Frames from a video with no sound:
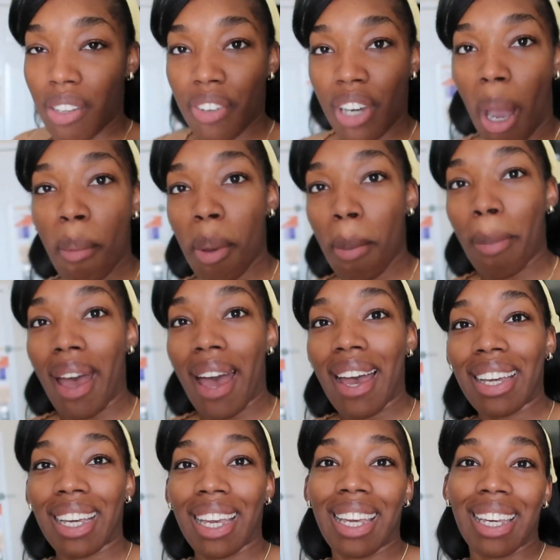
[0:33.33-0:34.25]
of coming
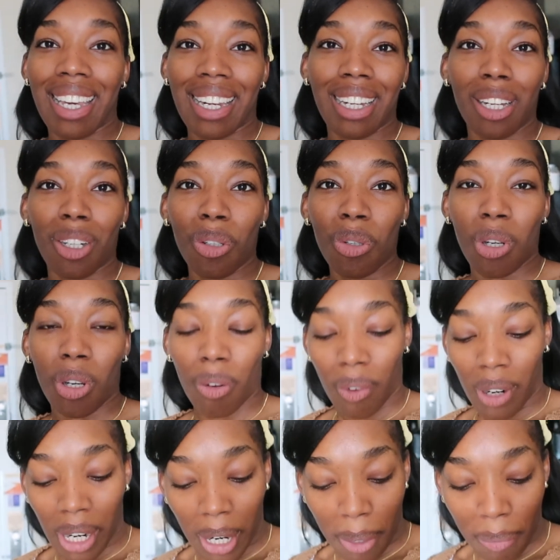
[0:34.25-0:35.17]
back and getting a new
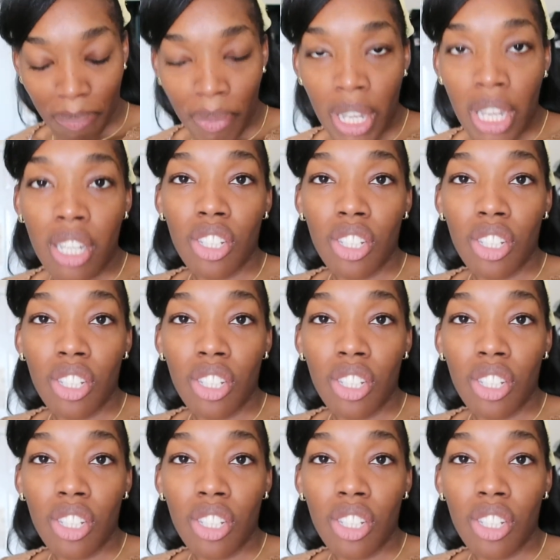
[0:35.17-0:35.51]
career